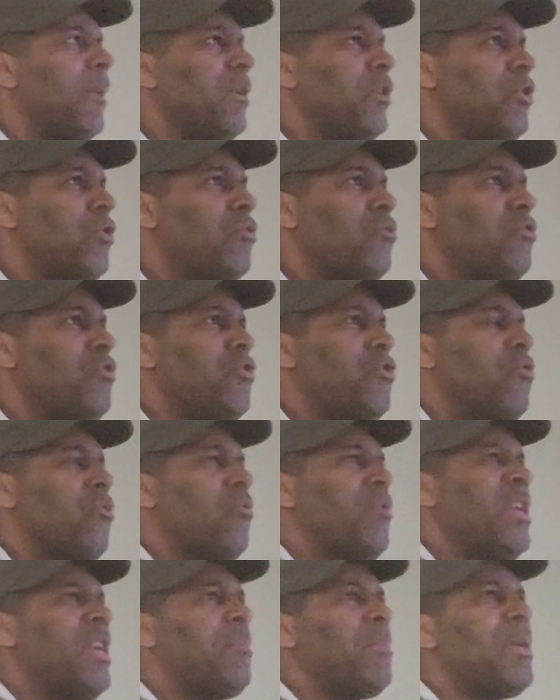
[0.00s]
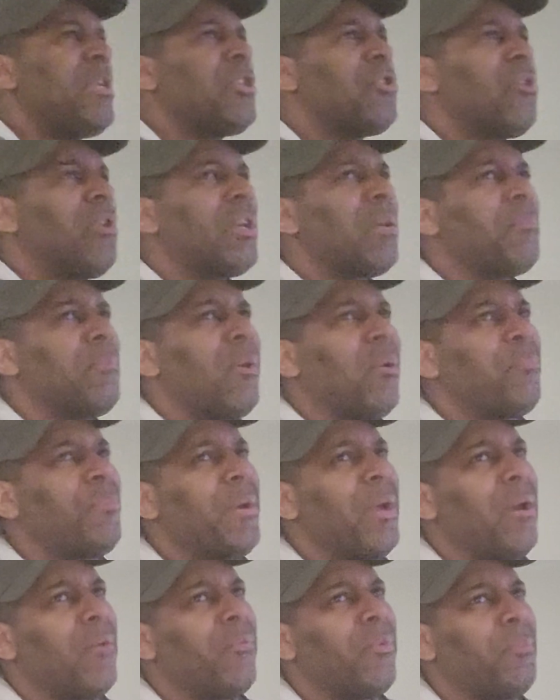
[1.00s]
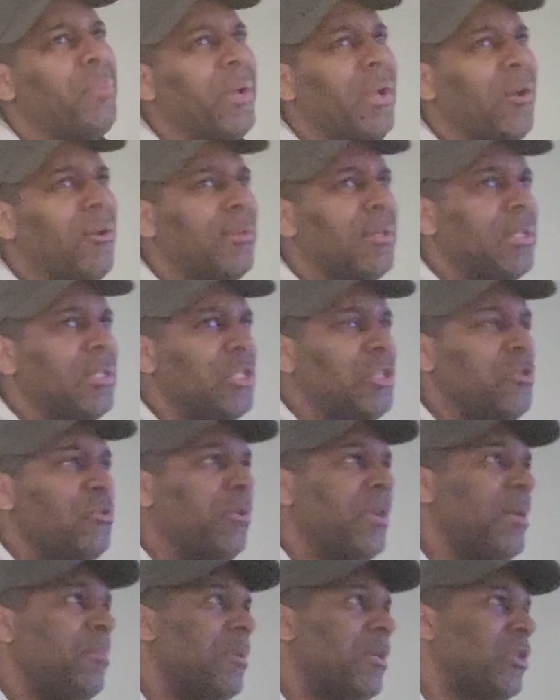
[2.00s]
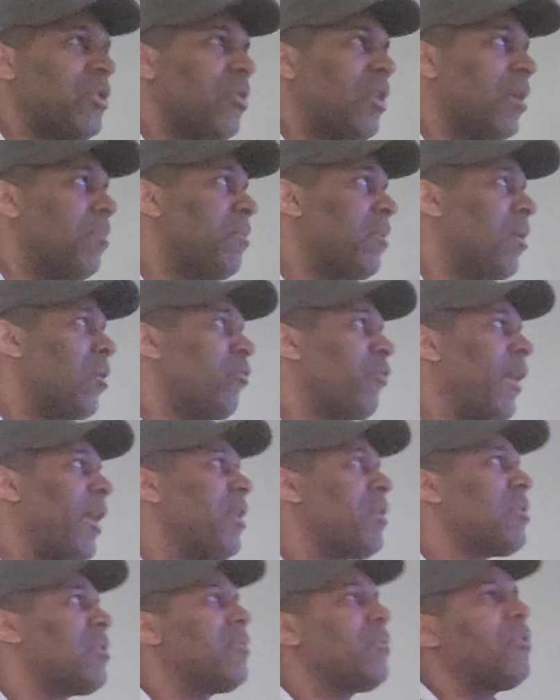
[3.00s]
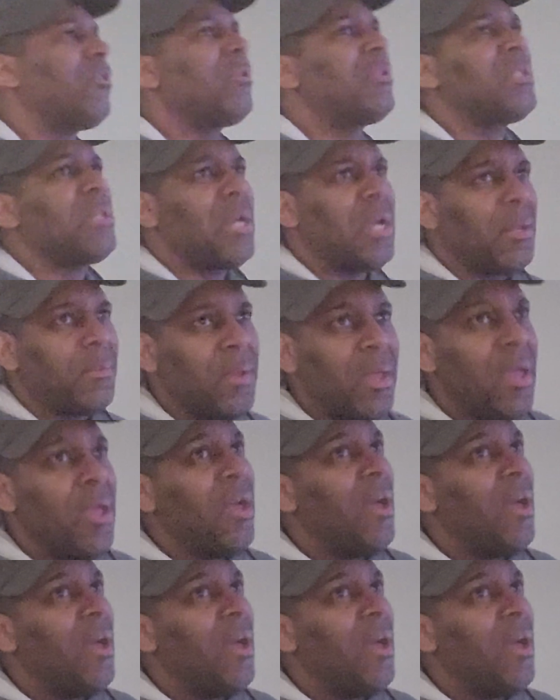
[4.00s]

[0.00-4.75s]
You don't hear me talking about pound-for-pound list. You don't hear me talking about greatest of all time.